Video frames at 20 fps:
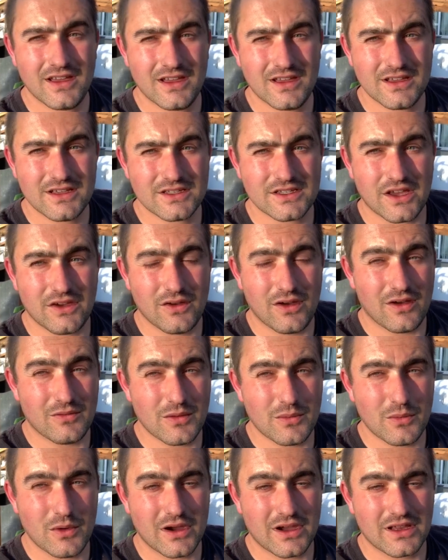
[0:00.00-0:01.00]
So I've
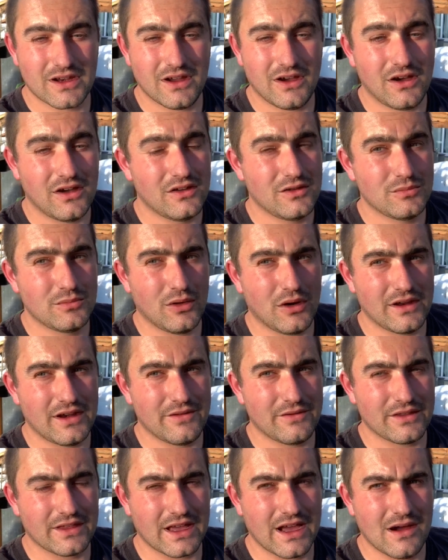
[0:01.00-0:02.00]
been working hard, potting
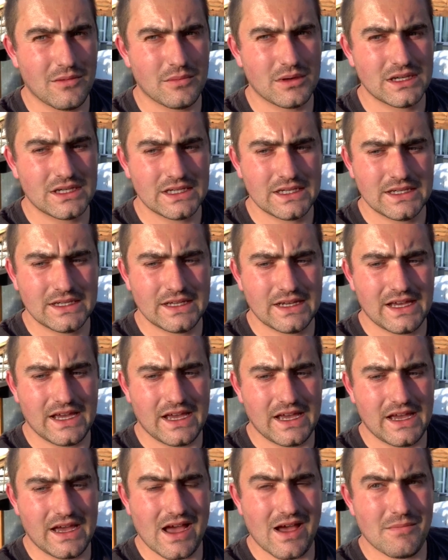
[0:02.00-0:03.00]
everything up,
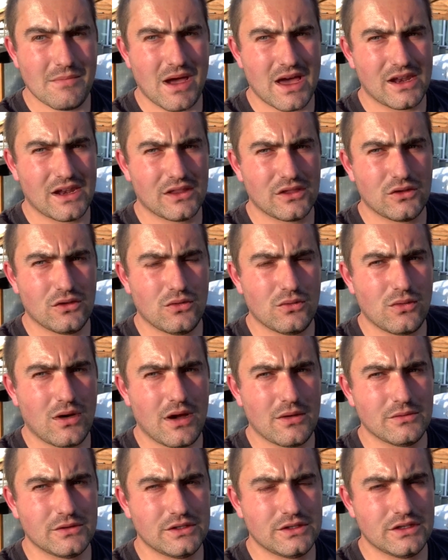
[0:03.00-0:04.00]
and I thought what I
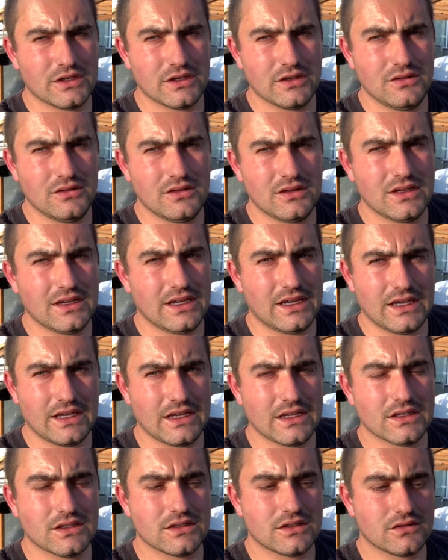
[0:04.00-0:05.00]
would do
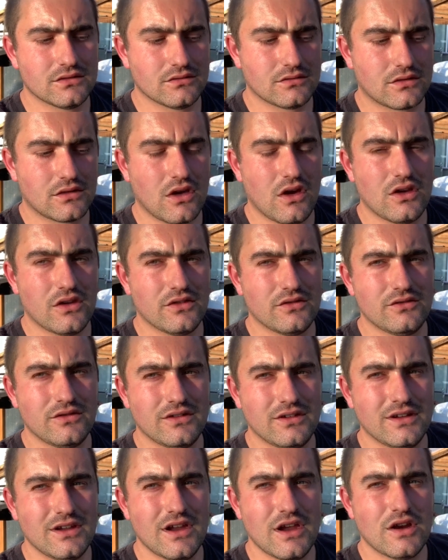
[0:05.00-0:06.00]
is kind of
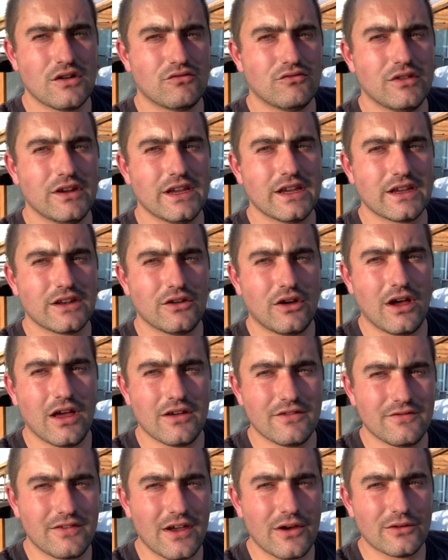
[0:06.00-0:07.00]
reignite a
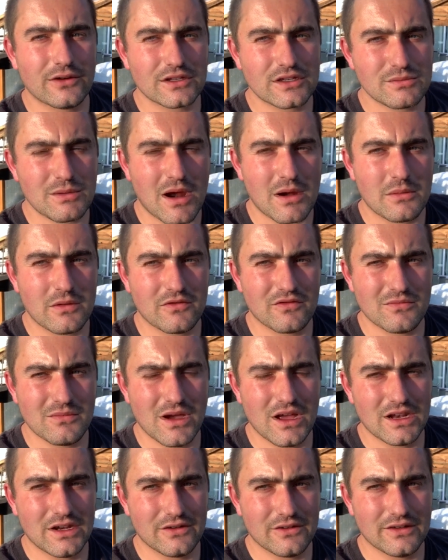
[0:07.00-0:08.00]
failed experiment from
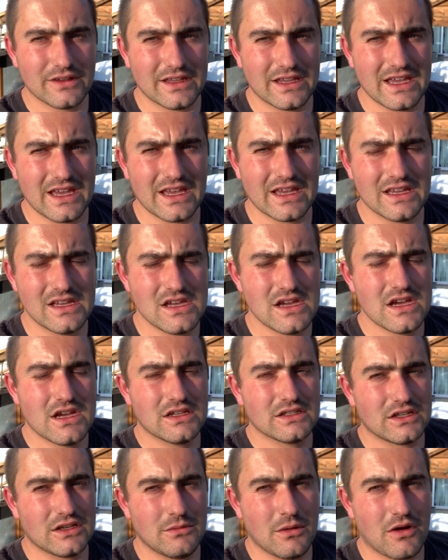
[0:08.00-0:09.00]
earlier in the year.
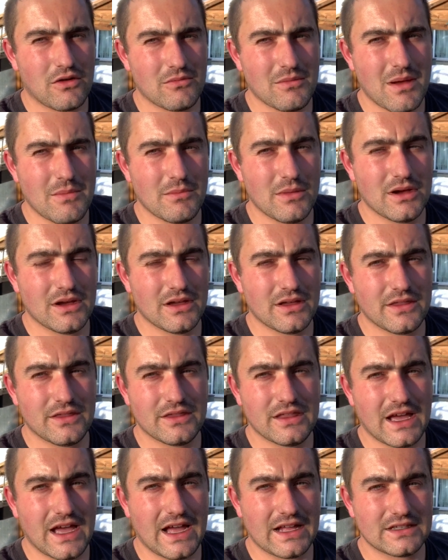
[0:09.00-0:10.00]
So you might remember
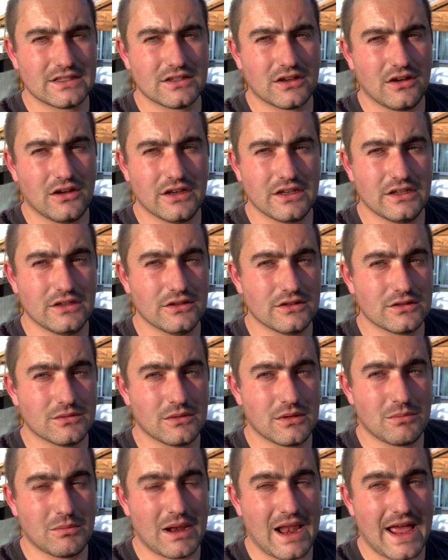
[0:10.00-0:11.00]
that I used some of
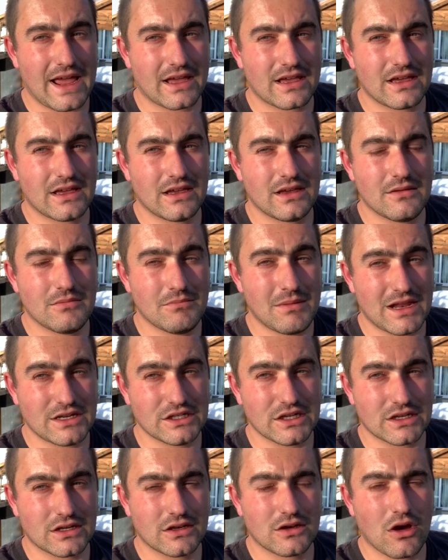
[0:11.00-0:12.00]
the Black
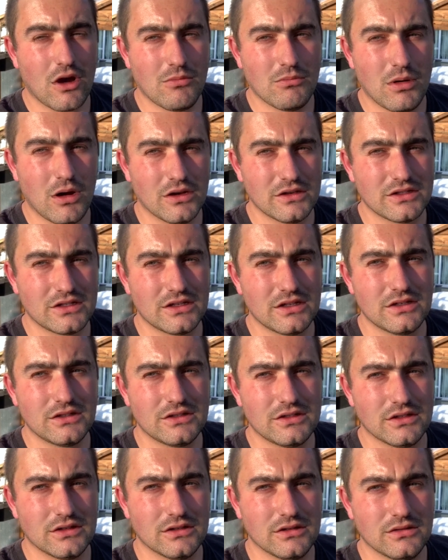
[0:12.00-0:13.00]
Magic compost
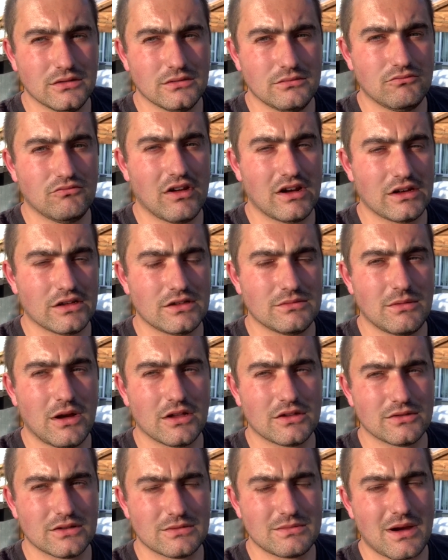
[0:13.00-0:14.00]
to run a
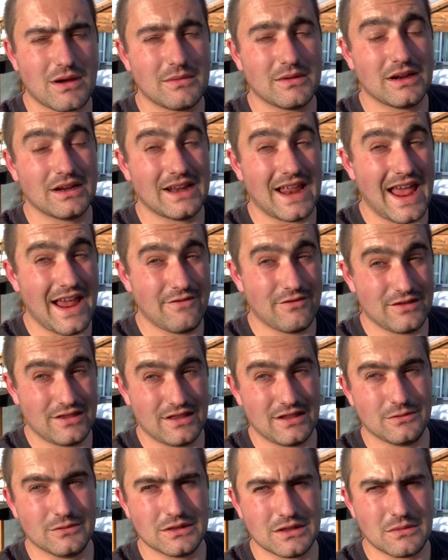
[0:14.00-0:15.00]
tomato experiment, and everything
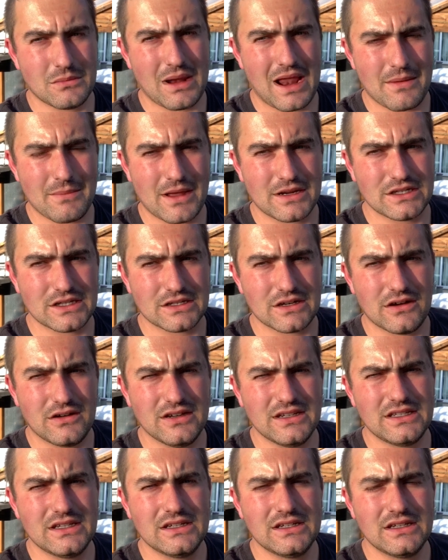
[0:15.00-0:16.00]
that was in Black Magic died.